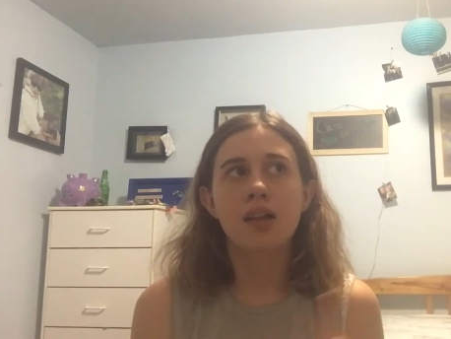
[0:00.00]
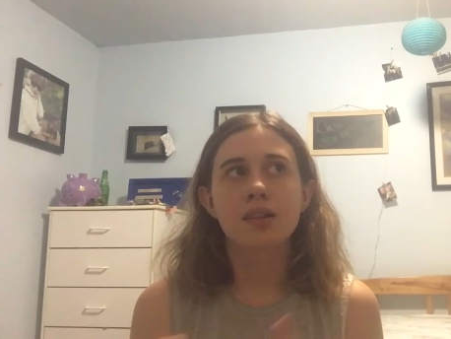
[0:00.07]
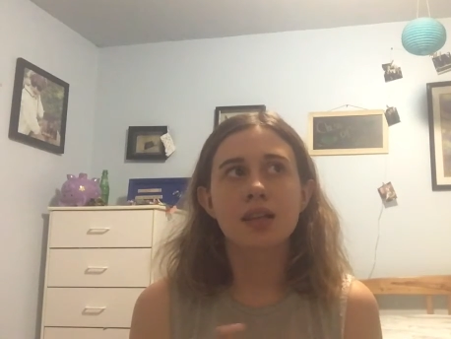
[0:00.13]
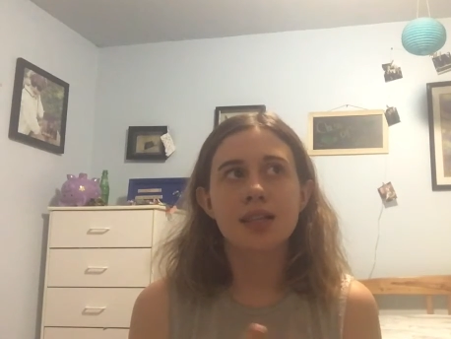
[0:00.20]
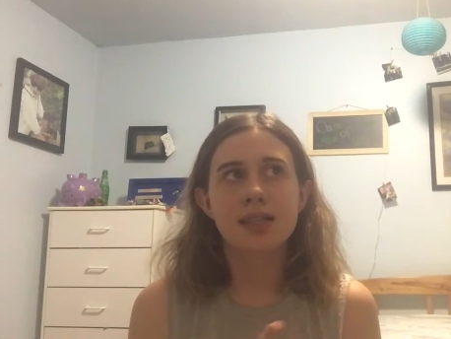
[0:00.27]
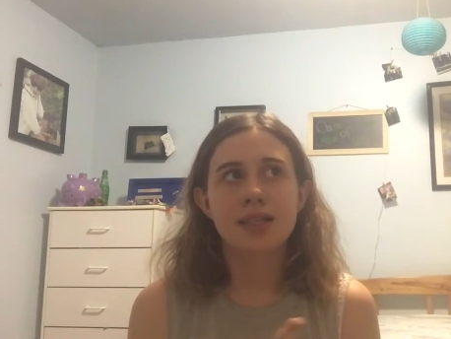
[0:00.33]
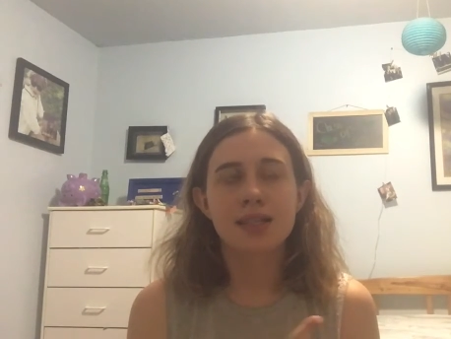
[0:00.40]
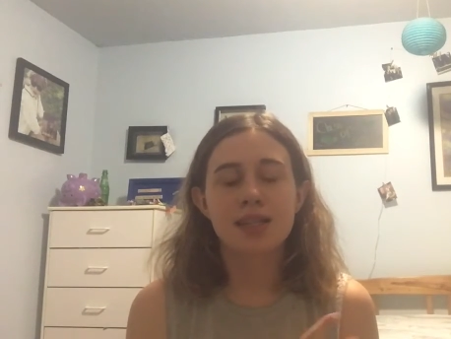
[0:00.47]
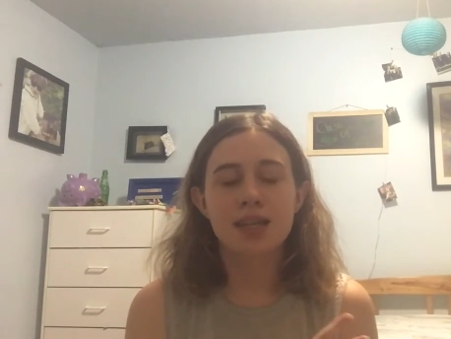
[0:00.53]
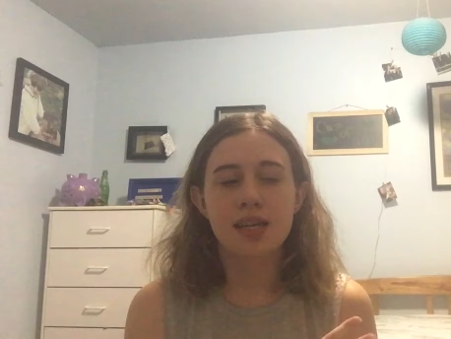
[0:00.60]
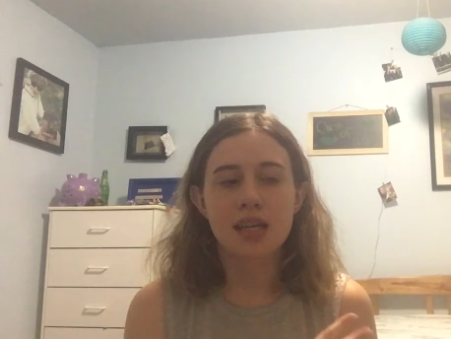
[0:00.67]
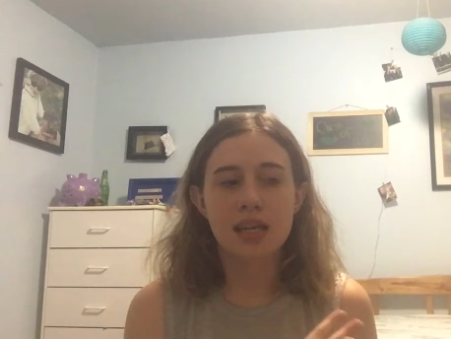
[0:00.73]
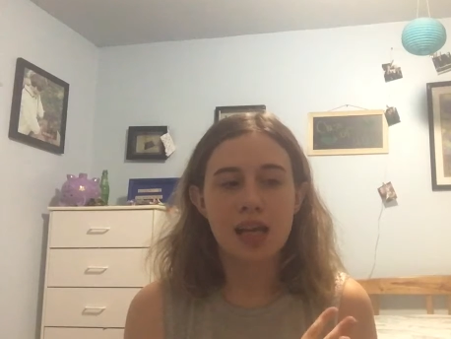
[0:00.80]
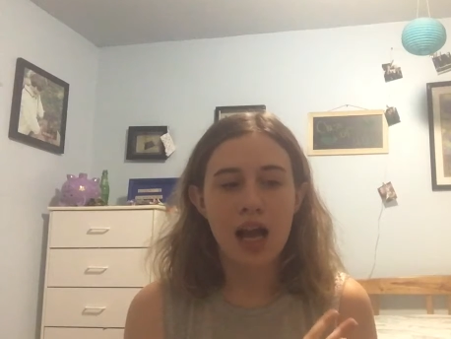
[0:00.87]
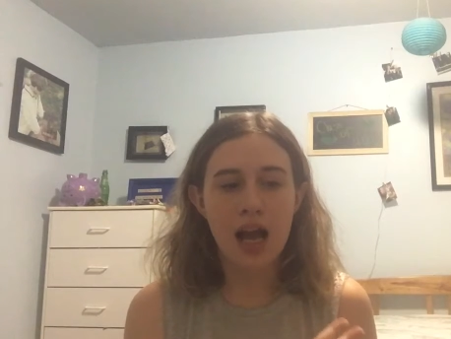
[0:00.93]
Let's
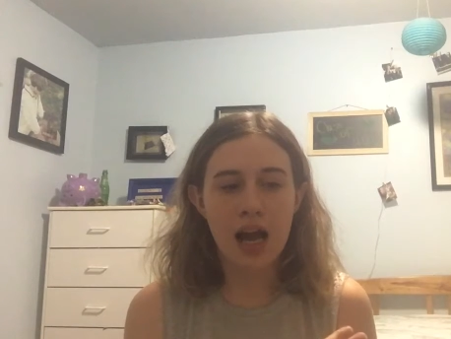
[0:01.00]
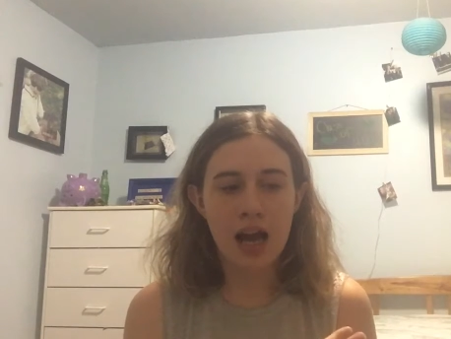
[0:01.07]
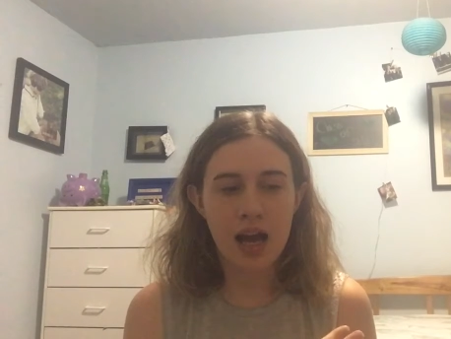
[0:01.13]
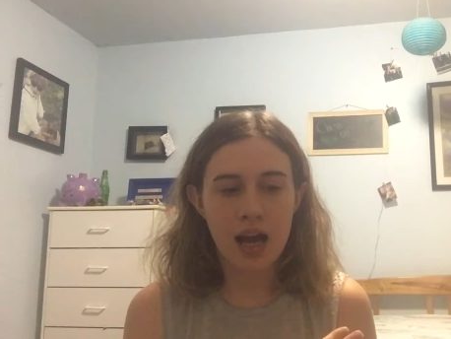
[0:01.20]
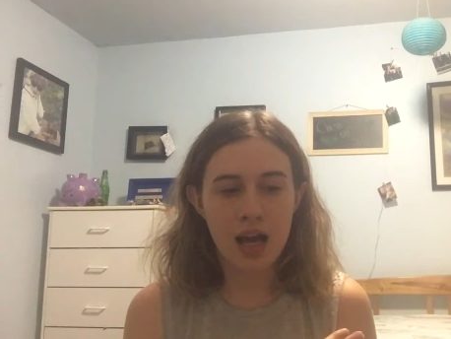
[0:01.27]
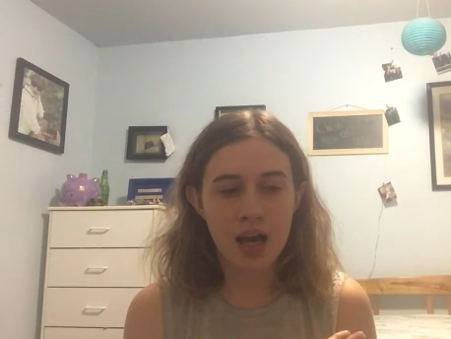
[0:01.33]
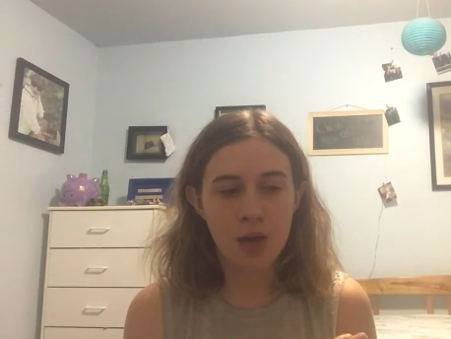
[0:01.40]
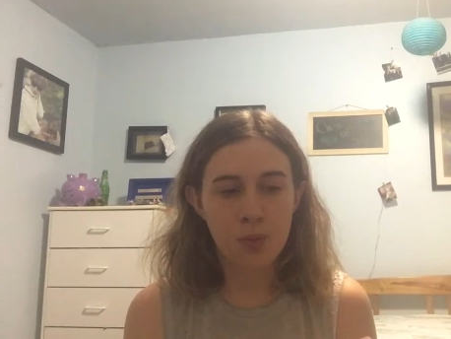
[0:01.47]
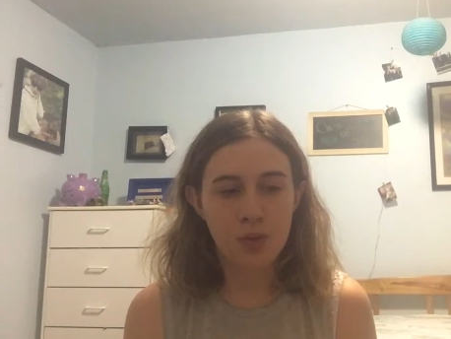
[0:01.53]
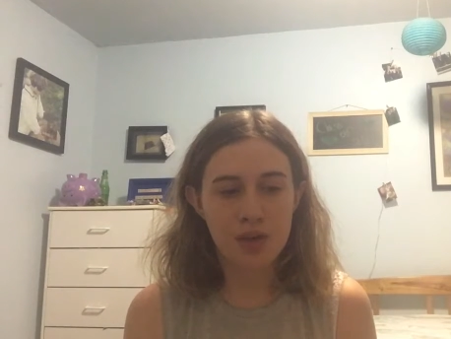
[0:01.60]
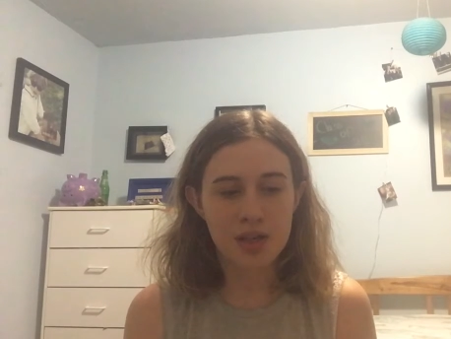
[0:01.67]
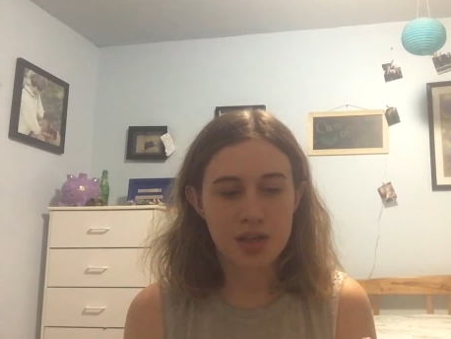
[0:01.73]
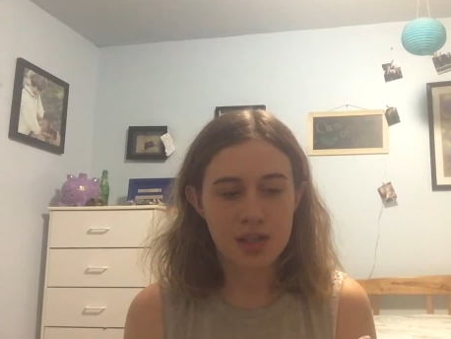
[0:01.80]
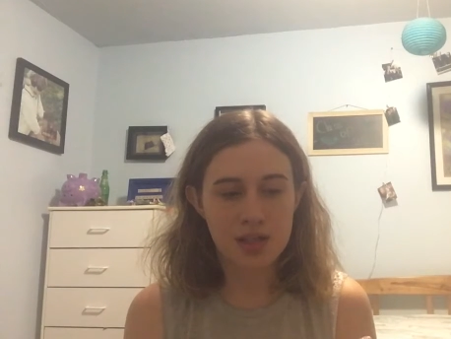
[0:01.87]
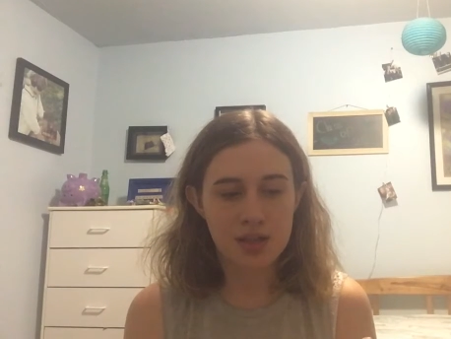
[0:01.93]
see, I
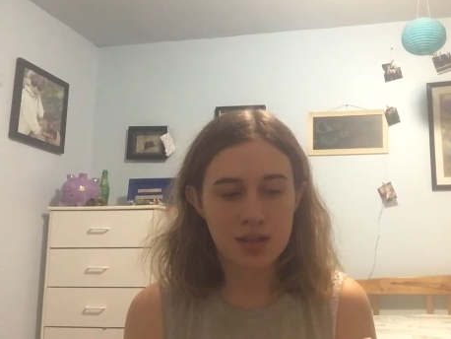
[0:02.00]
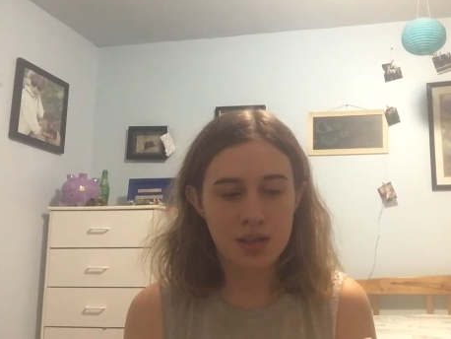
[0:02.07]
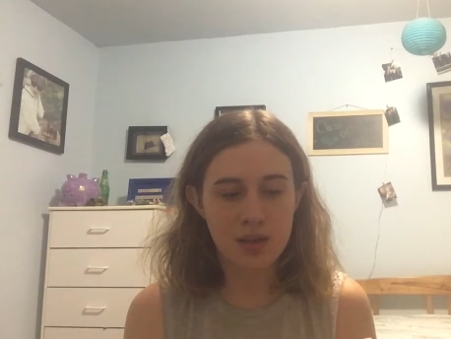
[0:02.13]
was